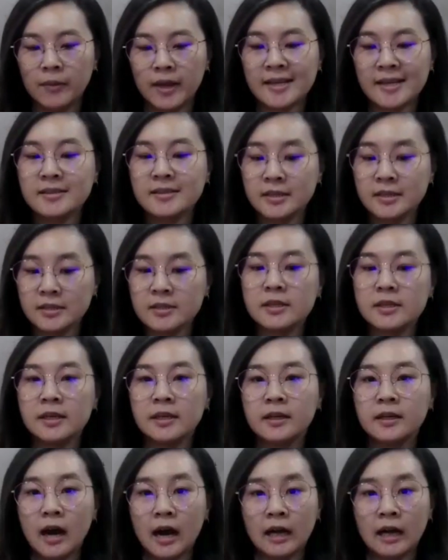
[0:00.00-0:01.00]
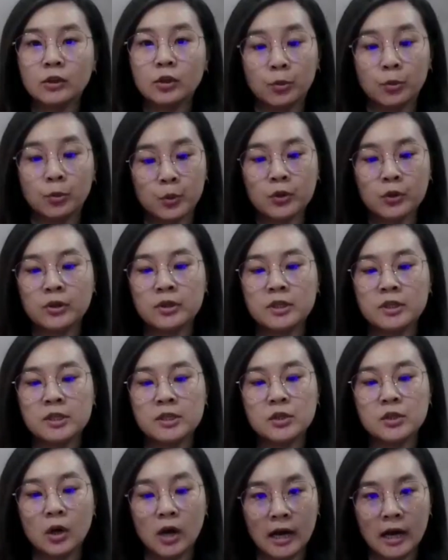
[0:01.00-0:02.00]
existing art
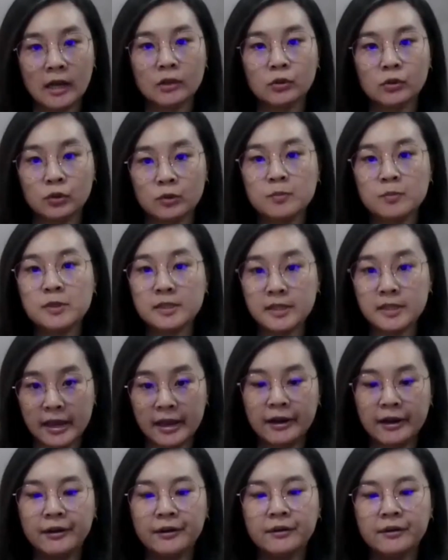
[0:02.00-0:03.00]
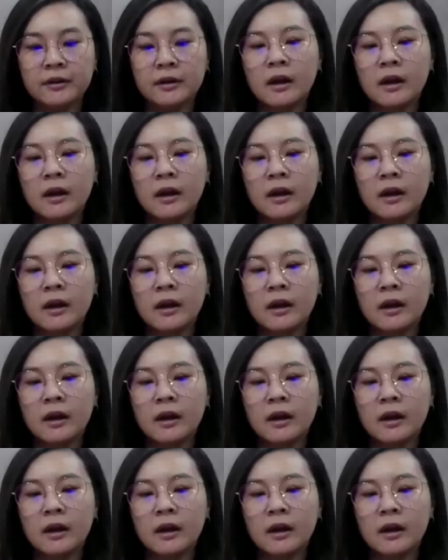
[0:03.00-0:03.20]
communities or art groups there,